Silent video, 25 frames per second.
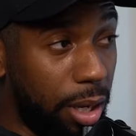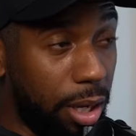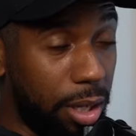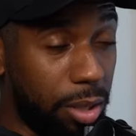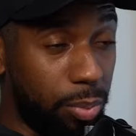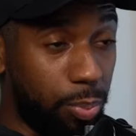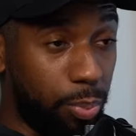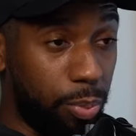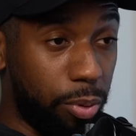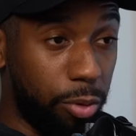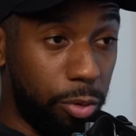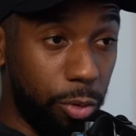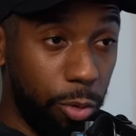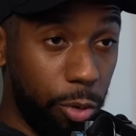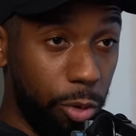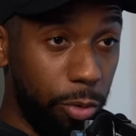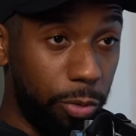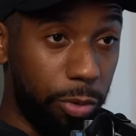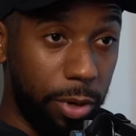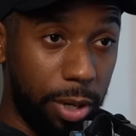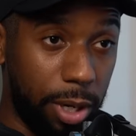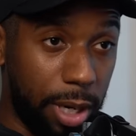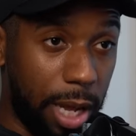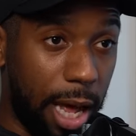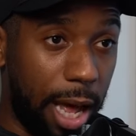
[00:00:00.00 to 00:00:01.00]
It's
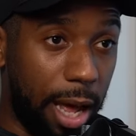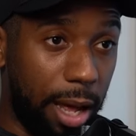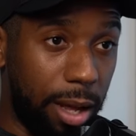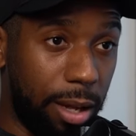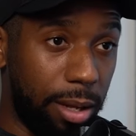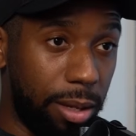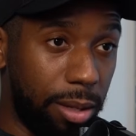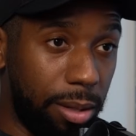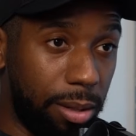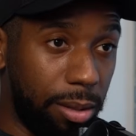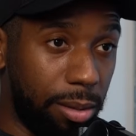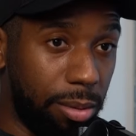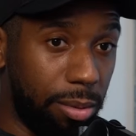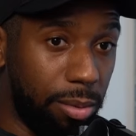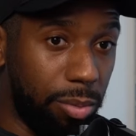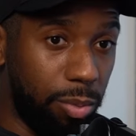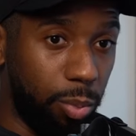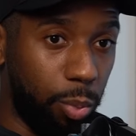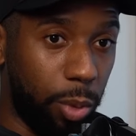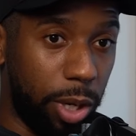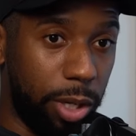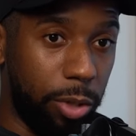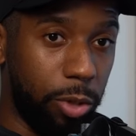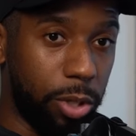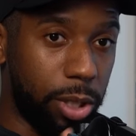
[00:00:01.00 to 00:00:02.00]
proven that
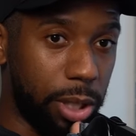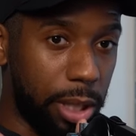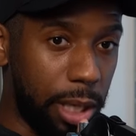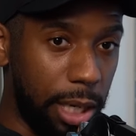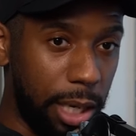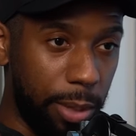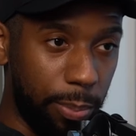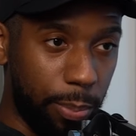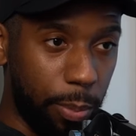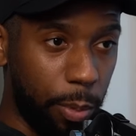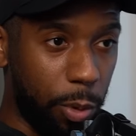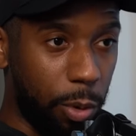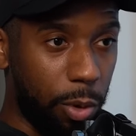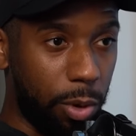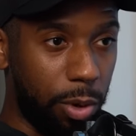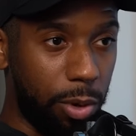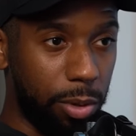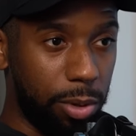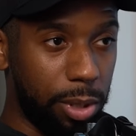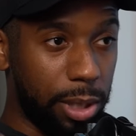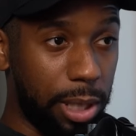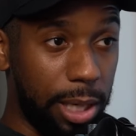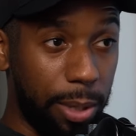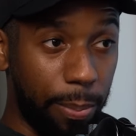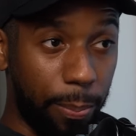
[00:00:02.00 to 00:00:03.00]
when you sleep
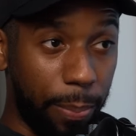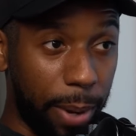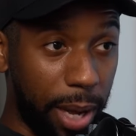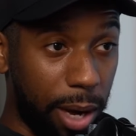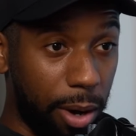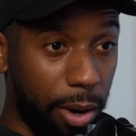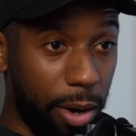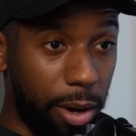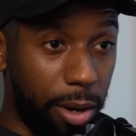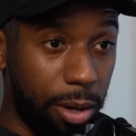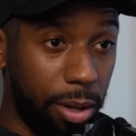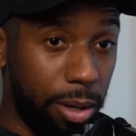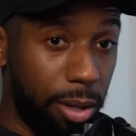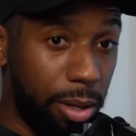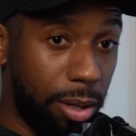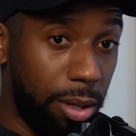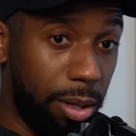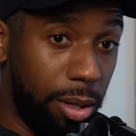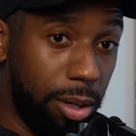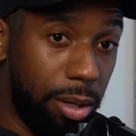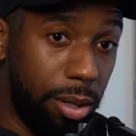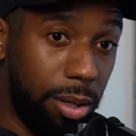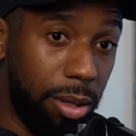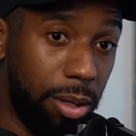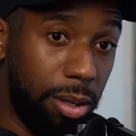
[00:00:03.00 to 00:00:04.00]
more, sleep better,
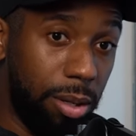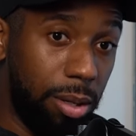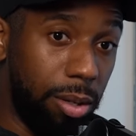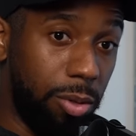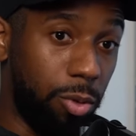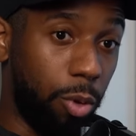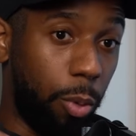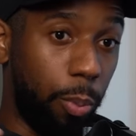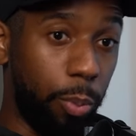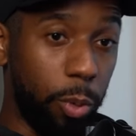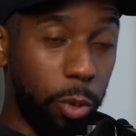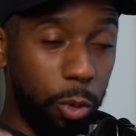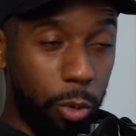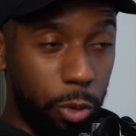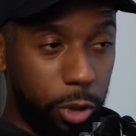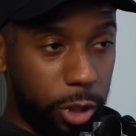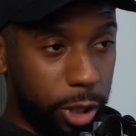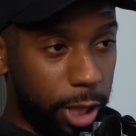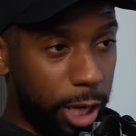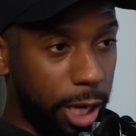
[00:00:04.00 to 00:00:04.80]
your mood